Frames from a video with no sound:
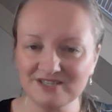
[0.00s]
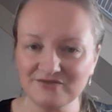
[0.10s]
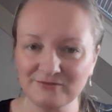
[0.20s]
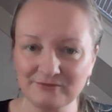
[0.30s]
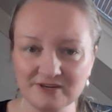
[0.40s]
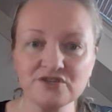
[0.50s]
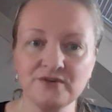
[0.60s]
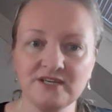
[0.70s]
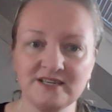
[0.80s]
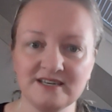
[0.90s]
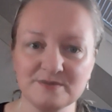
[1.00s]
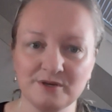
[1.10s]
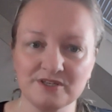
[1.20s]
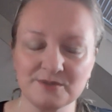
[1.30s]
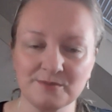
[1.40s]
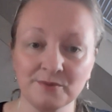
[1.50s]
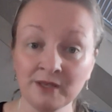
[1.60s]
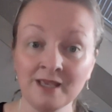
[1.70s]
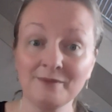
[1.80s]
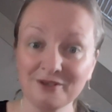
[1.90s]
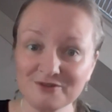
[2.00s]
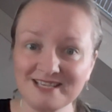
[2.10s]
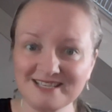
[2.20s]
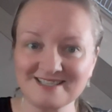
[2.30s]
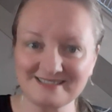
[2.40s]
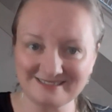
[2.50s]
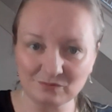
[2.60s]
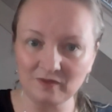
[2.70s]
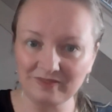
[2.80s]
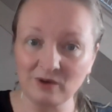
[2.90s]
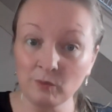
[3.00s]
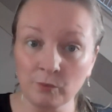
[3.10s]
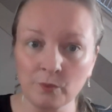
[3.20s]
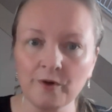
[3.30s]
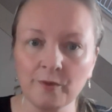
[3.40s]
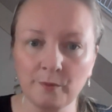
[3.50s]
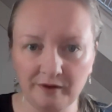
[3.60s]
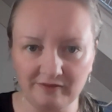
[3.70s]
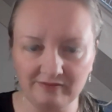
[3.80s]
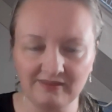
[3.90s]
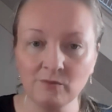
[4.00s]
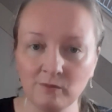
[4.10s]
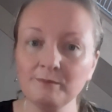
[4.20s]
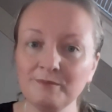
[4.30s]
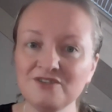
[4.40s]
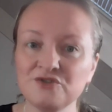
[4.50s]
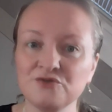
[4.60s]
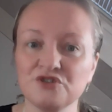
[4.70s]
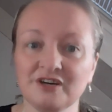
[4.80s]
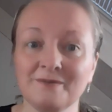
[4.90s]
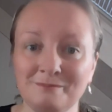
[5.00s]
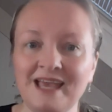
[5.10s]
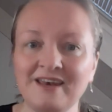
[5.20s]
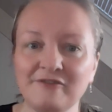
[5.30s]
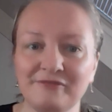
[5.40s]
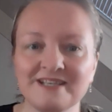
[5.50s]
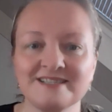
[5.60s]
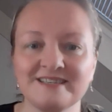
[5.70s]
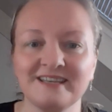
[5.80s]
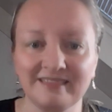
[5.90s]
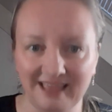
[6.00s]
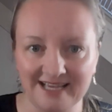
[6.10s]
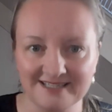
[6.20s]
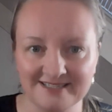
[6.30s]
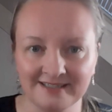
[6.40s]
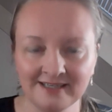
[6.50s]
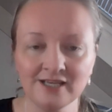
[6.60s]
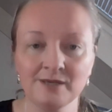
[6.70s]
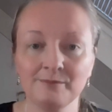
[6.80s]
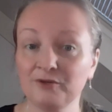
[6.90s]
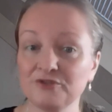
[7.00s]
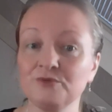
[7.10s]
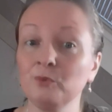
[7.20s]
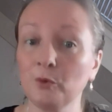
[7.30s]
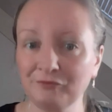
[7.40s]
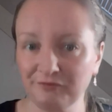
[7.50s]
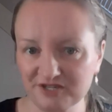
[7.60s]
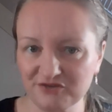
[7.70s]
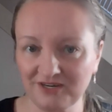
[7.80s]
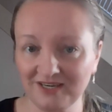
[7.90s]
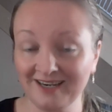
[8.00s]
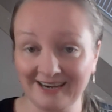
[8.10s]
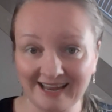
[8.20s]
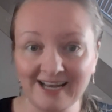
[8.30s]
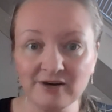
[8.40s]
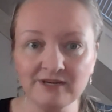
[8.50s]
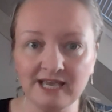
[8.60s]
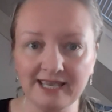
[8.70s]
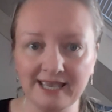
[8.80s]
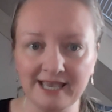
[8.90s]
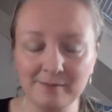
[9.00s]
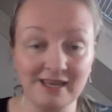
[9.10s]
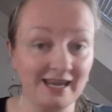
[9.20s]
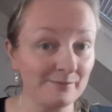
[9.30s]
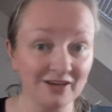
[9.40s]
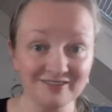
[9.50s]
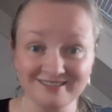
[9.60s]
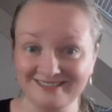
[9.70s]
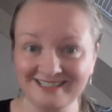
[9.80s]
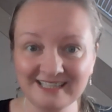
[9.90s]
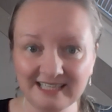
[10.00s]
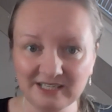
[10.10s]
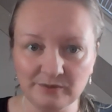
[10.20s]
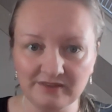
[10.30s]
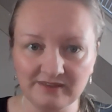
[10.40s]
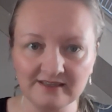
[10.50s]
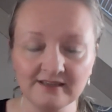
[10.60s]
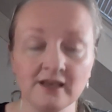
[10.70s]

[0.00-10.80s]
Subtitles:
as frustrated as possible, because that's what they work with. They want me to start manifesting that. Because the more frustrated and angry I am and I'm not dealing with it,